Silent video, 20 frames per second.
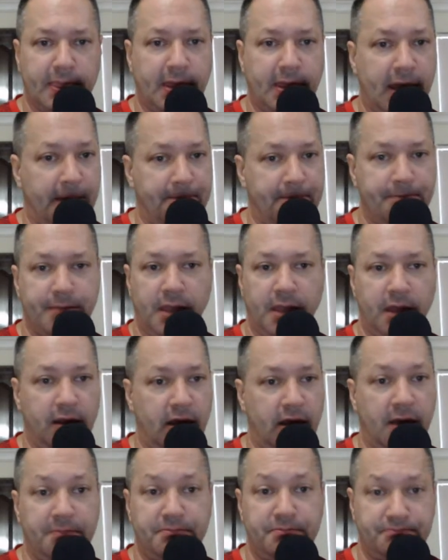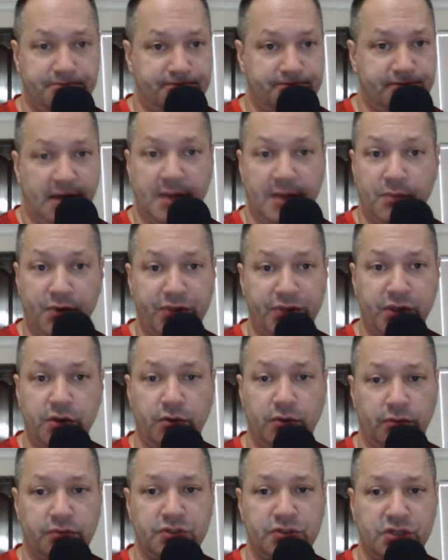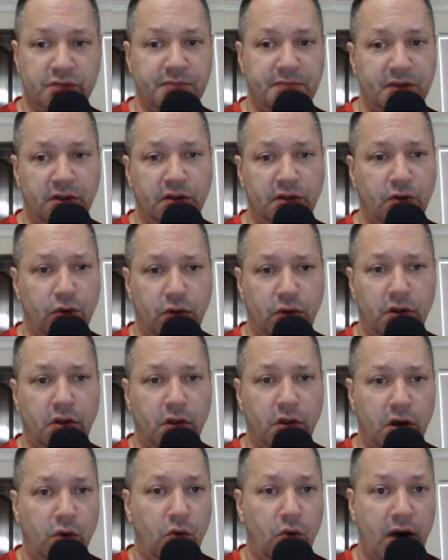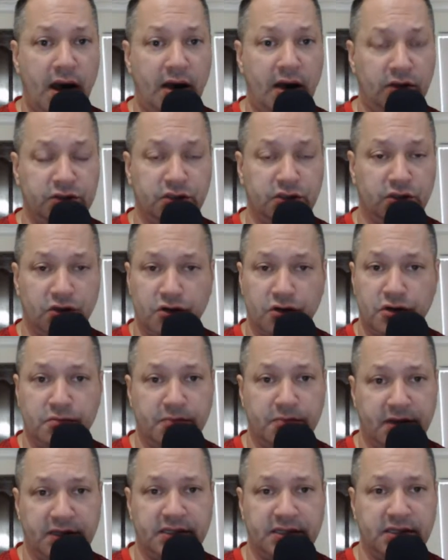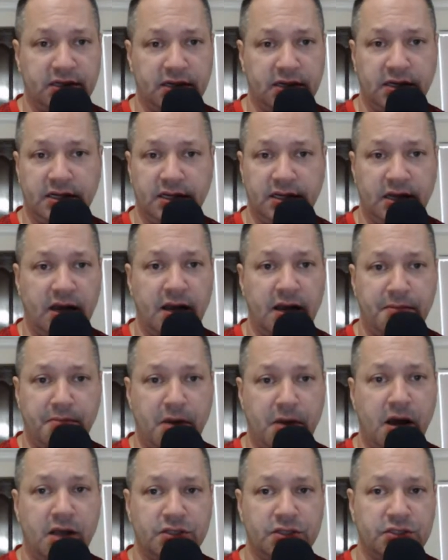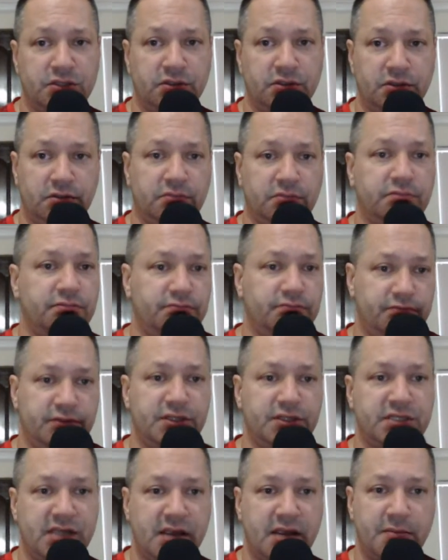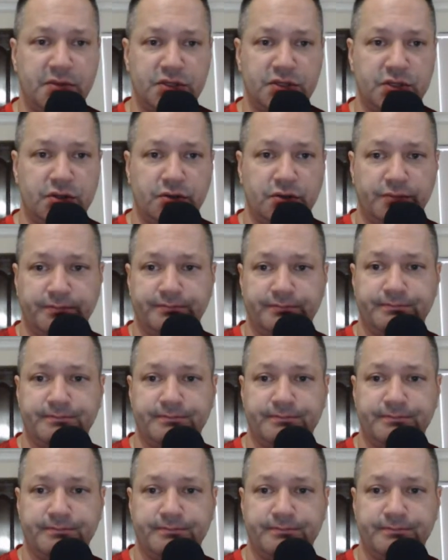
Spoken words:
yeah, I'm with you. It took me a while to learn, but I'm also the same as you.